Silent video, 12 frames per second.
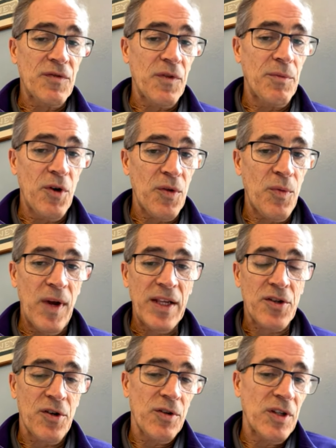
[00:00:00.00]
from
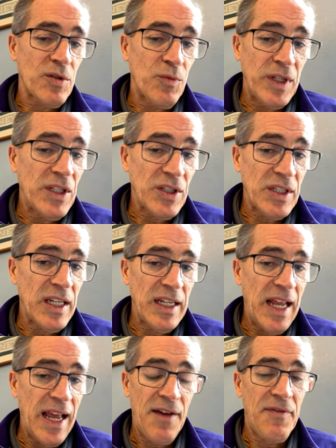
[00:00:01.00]
Northwestern because we just
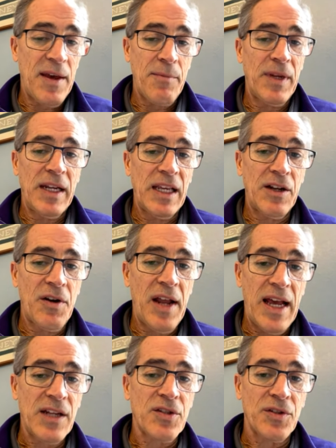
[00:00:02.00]
didn't have that many
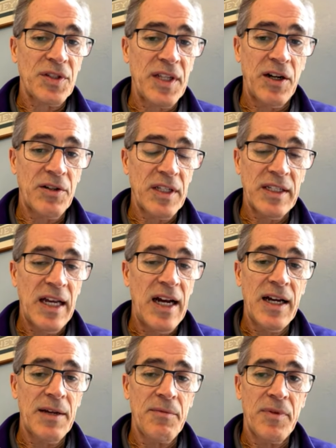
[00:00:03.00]
internationals there at the
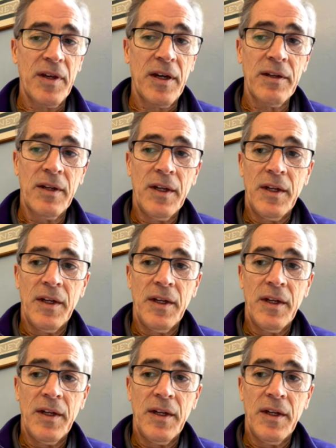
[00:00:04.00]
time. Right.